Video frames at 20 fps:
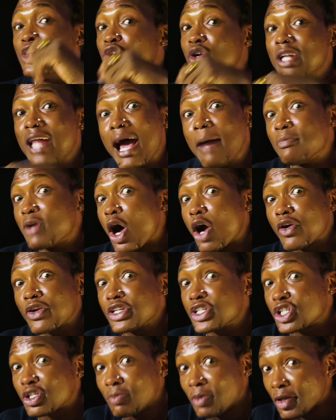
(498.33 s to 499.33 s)
You name don't
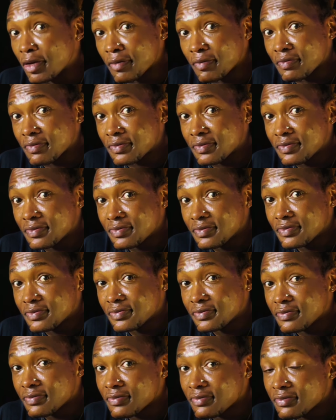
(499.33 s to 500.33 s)
reach me.
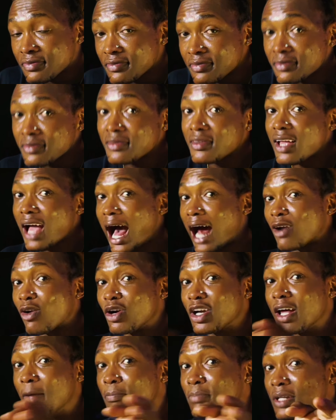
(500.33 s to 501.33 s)
I
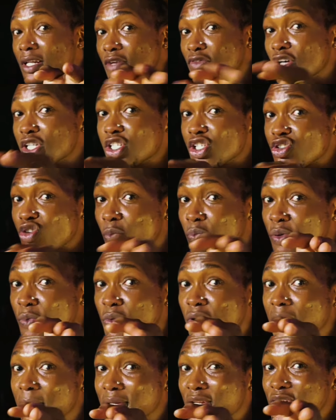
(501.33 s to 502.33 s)
don't believe what some
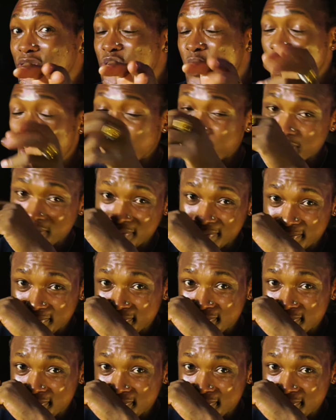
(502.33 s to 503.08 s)
people they be they talk.